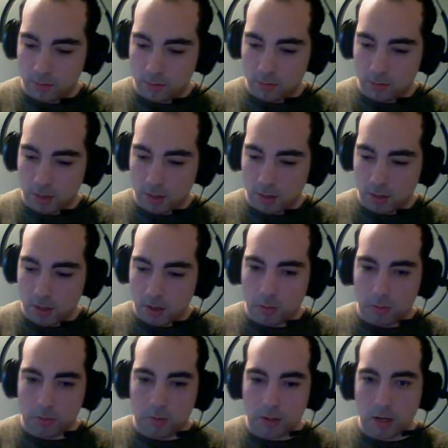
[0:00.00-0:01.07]
Oh,
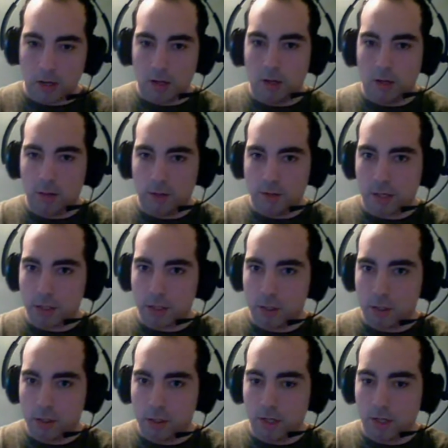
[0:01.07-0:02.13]
the session should
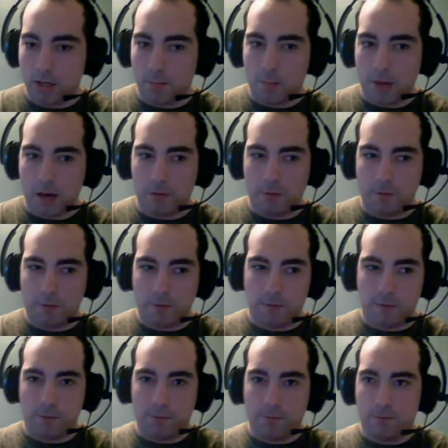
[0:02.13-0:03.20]
take about
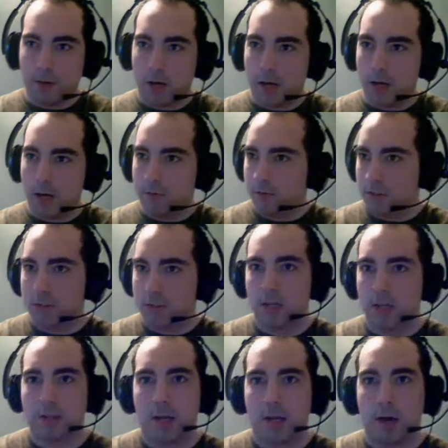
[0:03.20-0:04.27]
5 to 6
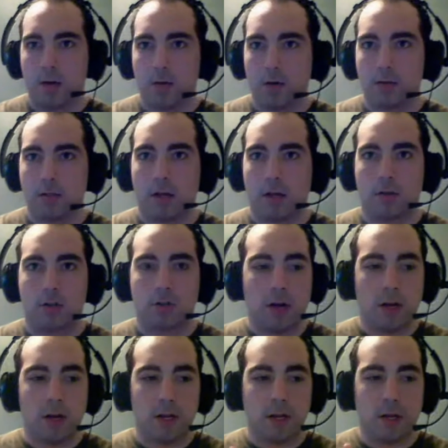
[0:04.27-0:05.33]
hours. I'll try to
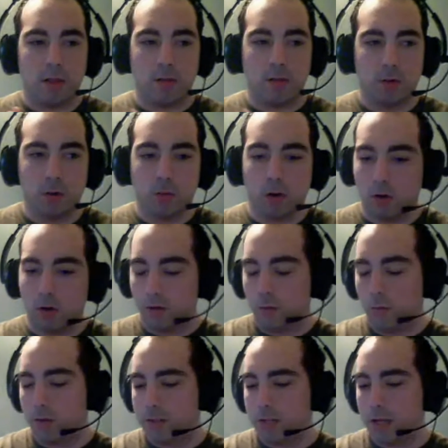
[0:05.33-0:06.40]
get through all in one
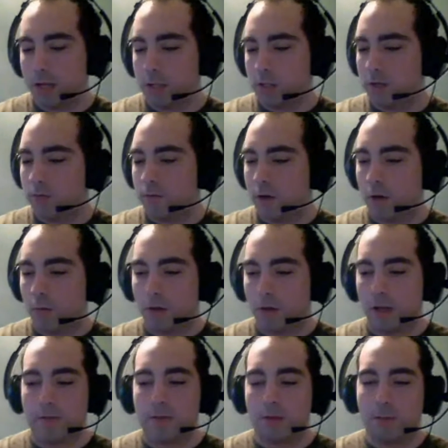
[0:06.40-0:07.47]
session. If not, we'll have
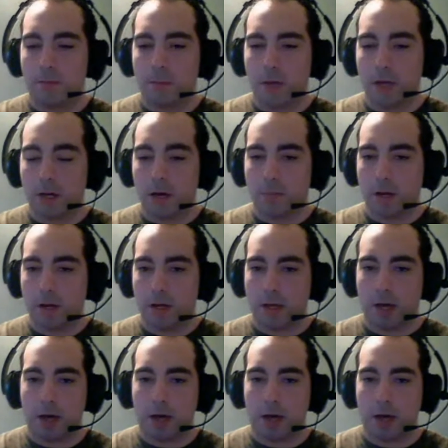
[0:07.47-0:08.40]
to pick up again